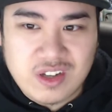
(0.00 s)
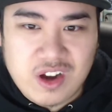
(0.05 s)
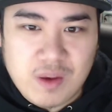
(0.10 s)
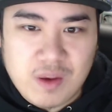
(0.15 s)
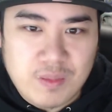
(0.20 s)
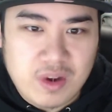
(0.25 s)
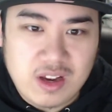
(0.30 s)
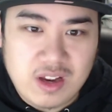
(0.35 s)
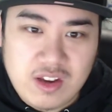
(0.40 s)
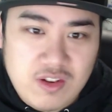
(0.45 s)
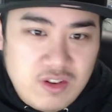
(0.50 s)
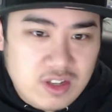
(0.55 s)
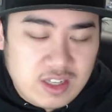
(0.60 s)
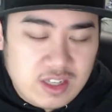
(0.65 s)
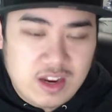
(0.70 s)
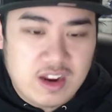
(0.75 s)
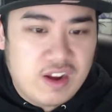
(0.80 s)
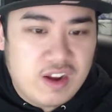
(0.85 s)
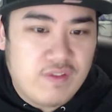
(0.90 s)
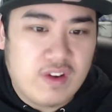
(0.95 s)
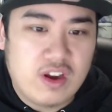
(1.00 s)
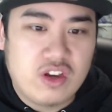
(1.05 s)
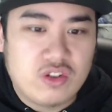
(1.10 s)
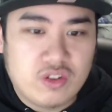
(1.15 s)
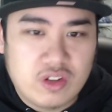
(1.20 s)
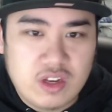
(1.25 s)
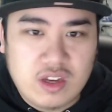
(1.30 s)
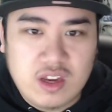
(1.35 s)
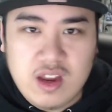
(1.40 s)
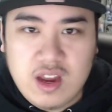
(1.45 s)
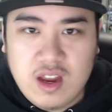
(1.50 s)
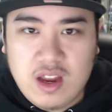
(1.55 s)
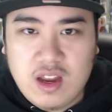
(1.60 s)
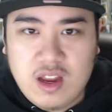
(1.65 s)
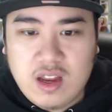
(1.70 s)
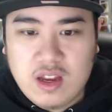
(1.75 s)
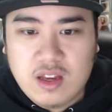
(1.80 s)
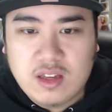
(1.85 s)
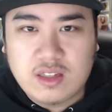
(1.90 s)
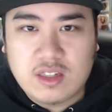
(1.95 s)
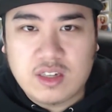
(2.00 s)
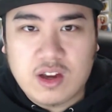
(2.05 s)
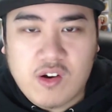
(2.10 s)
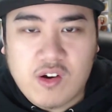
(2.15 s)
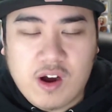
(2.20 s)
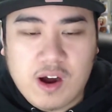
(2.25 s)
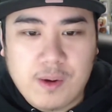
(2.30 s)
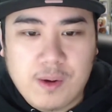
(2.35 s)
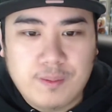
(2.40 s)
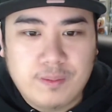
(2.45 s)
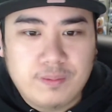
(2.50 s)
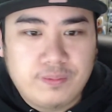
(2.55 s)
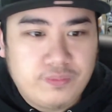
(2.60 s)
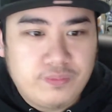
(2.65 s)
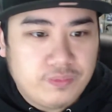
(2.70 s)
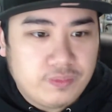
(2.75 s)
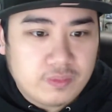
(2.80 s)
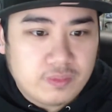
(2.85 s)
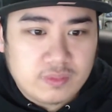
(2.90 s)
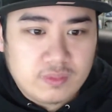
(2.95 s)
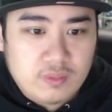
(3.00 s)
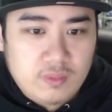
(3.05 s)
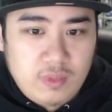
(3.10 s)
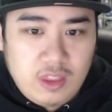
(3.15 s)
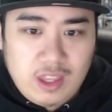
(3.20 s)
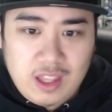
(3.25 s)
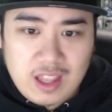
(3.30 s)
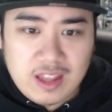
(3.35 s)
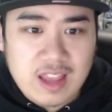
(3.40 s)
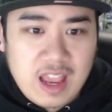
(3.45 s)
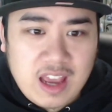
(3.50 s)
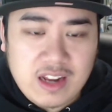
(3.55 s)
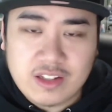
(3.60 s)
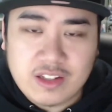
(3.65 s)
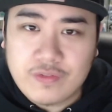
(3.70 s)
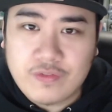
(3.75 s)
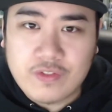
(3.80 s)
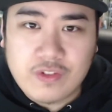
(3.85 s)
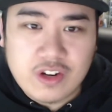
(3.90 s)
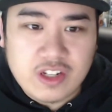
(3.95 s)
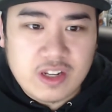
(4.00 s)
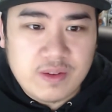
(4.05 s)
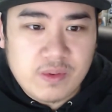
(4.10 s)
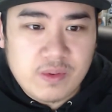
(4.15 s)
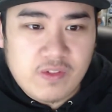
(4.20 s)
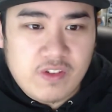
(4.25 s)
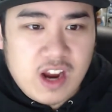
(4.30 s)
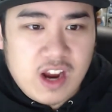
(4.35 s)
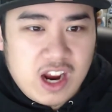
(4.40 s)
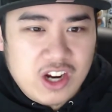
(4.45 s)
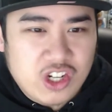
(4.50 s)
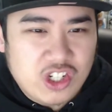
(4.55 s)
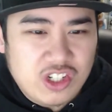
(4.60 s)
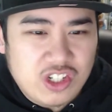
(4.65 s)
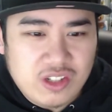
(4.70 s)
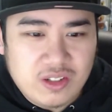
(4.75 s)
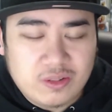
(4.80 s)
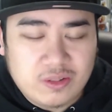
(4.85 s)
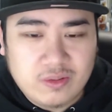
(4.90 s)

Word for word: but you'll see it eventually. So um, that's the first MV reaction.